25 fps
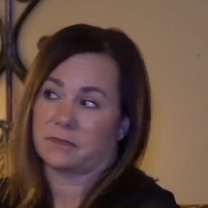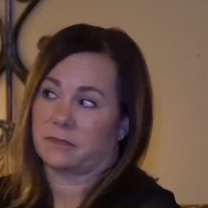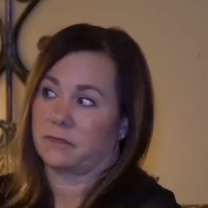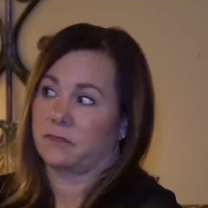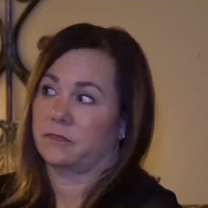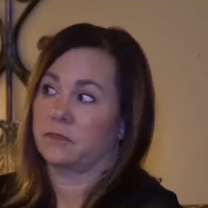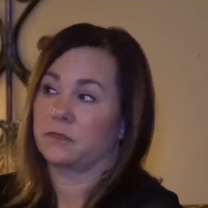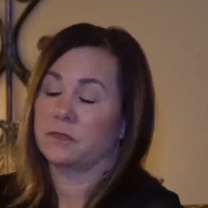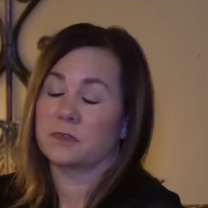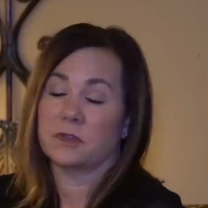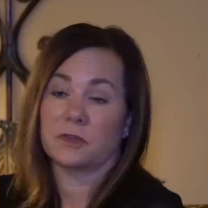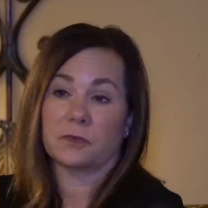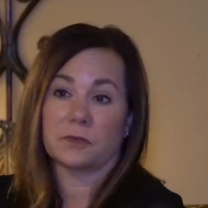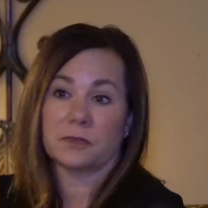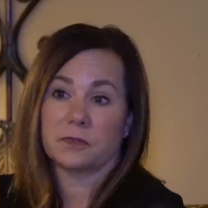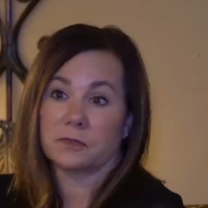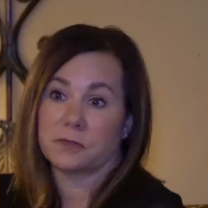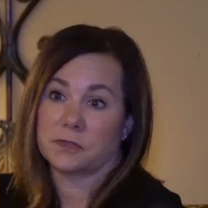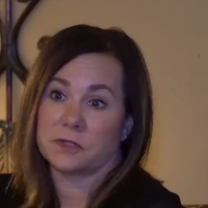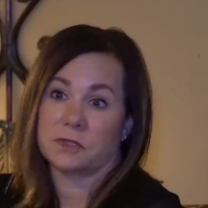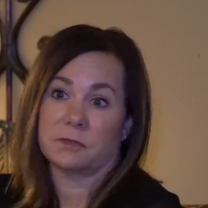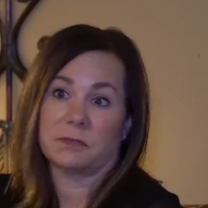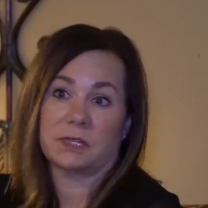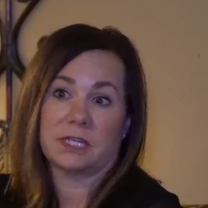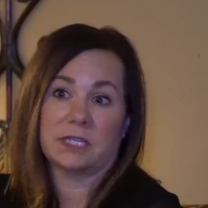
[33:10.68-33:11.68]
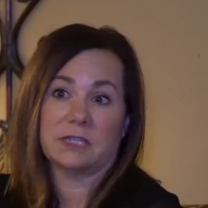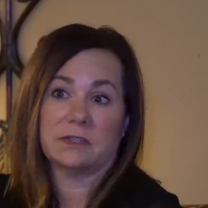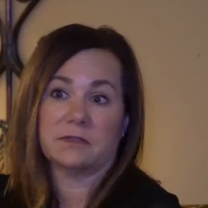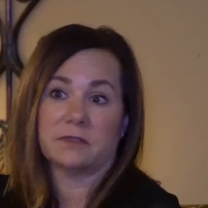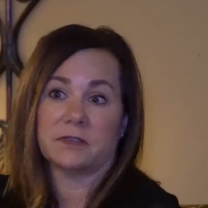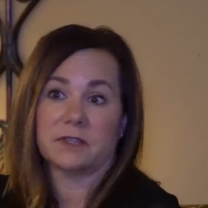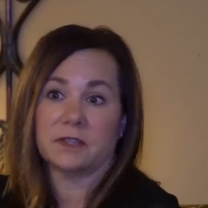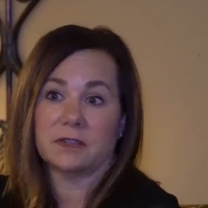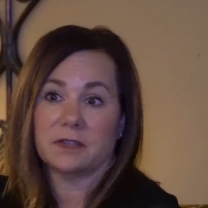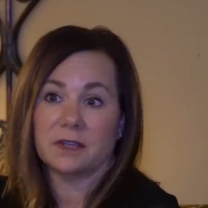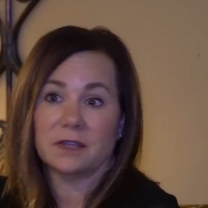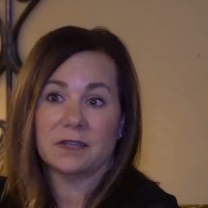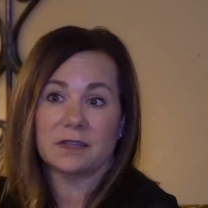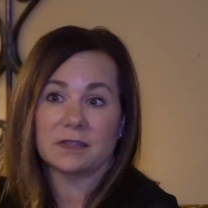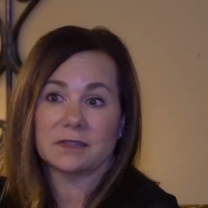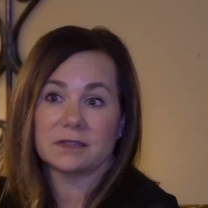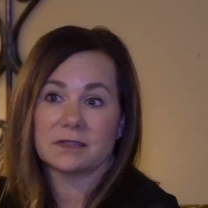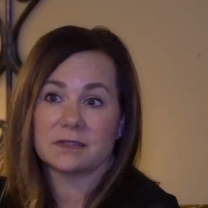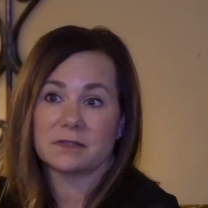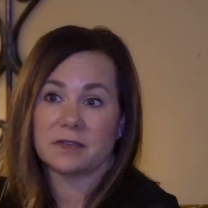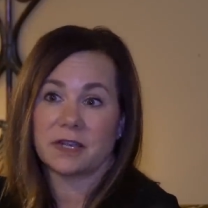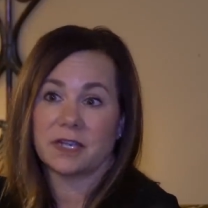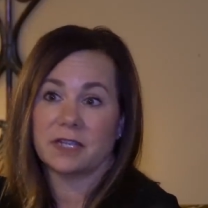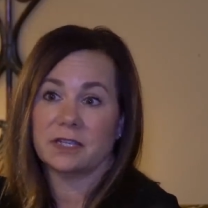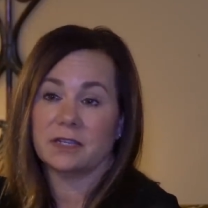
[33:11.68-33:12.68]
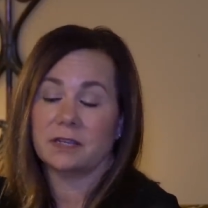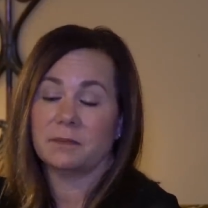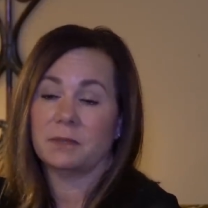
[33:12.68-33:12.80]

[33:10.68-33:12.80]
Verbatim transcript: through so many different things, right?